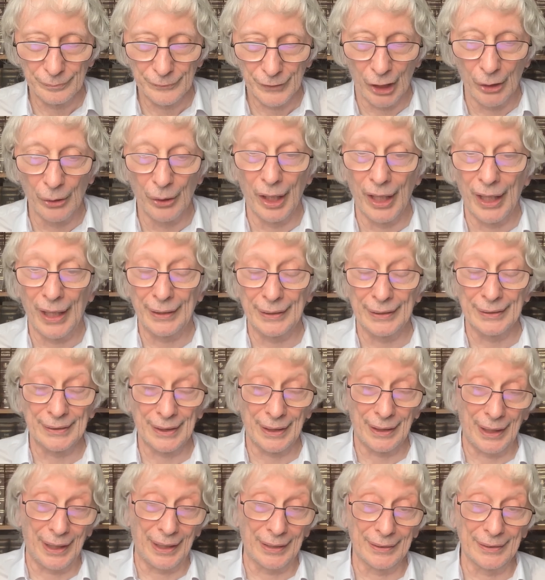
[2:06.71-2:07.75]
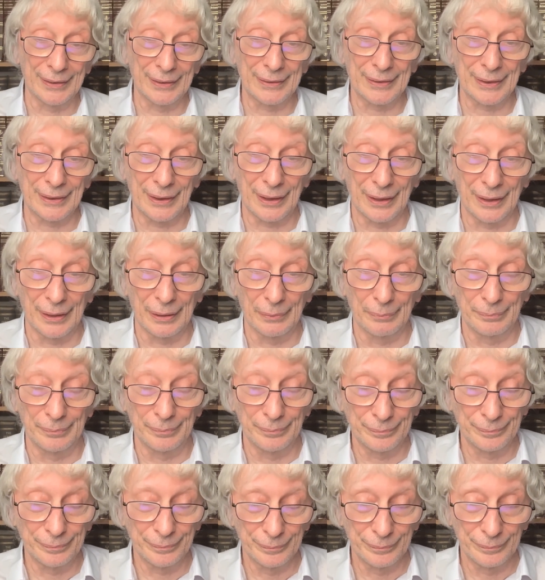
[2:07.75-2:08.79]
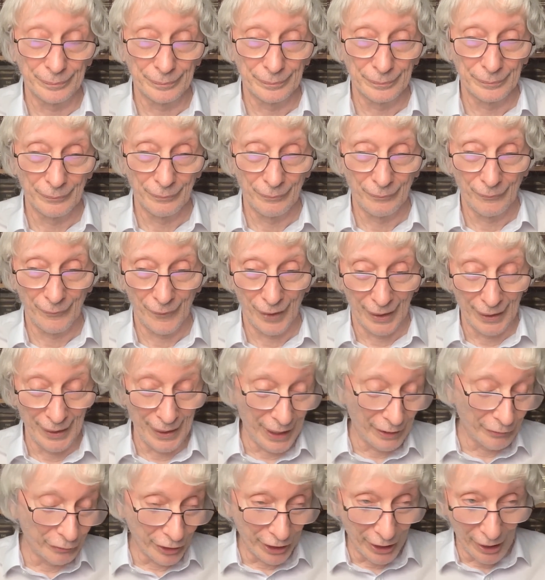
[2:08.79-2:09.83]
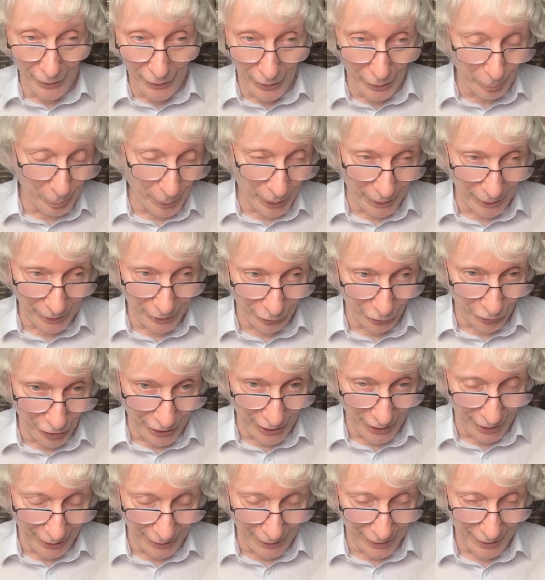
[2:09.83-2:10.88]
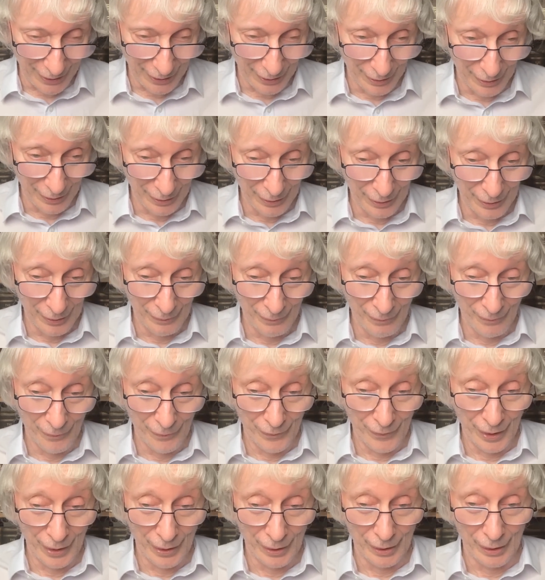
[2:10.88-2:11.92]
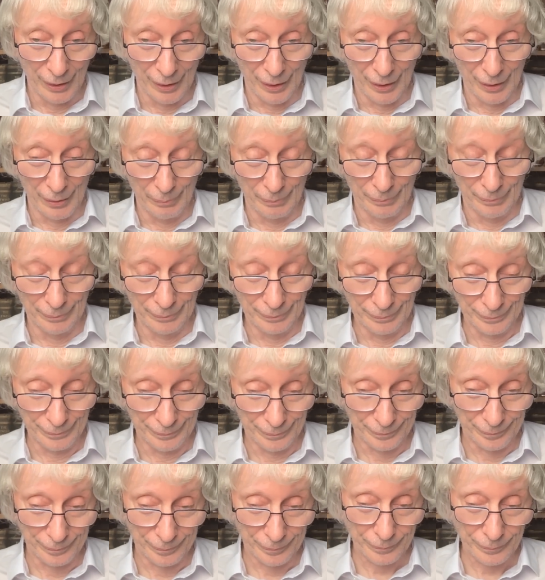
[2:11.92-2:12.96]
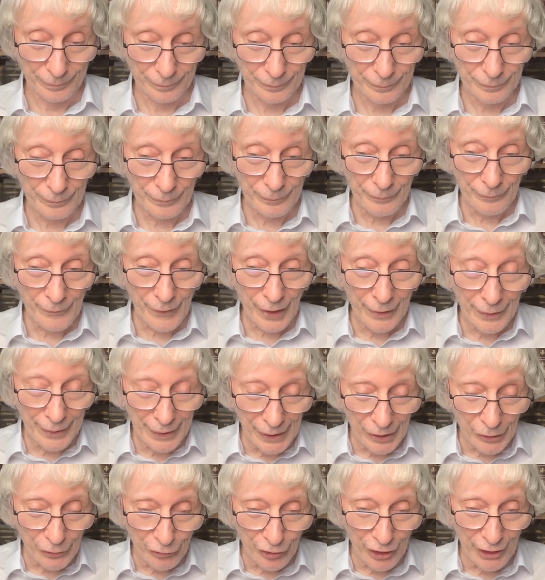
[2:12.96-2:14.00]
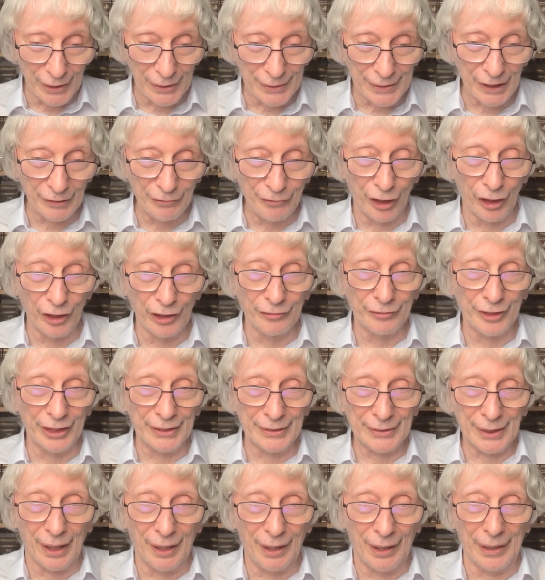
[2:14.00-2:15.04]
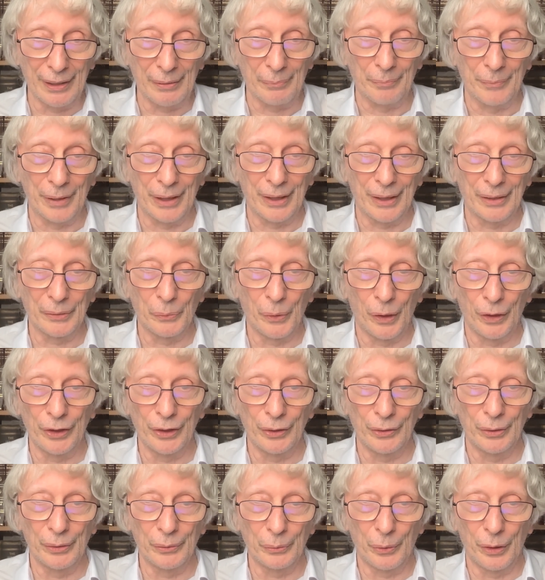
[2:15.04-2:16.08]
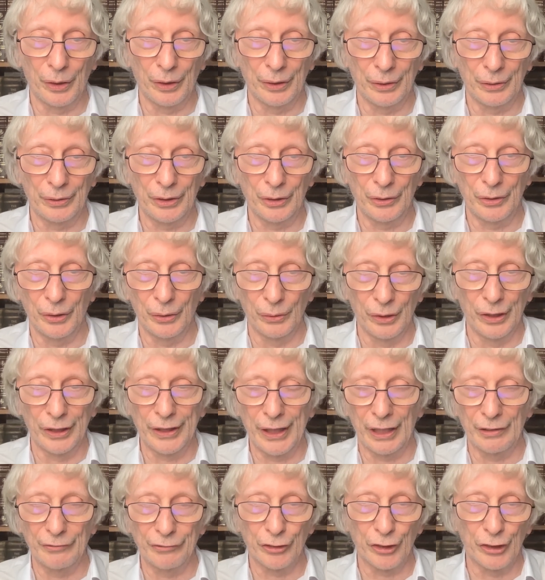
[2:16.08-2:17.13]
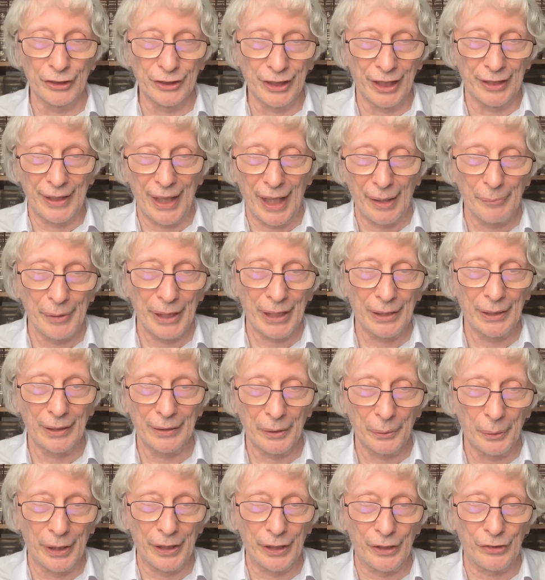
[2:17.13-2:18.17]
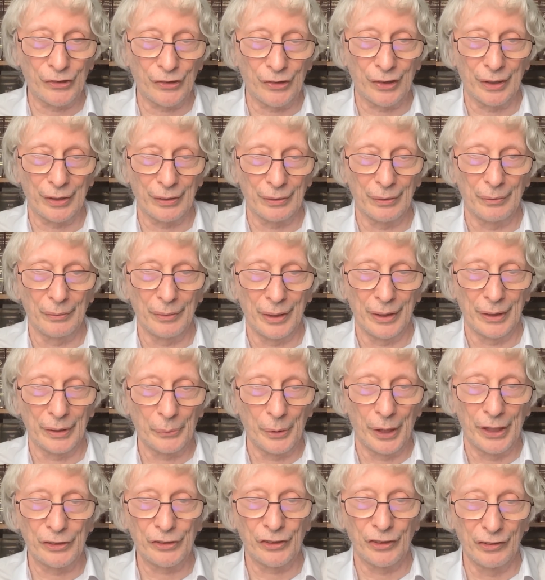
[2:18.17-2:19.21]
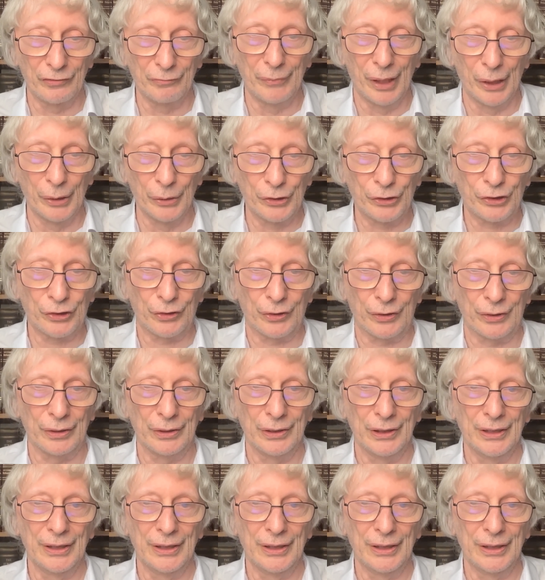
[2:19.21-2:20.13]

oh, and, and um, in every other part of physics, um, these fields evolve in time, and what you're, what you're looking for a dynamical equation, an equation of motion,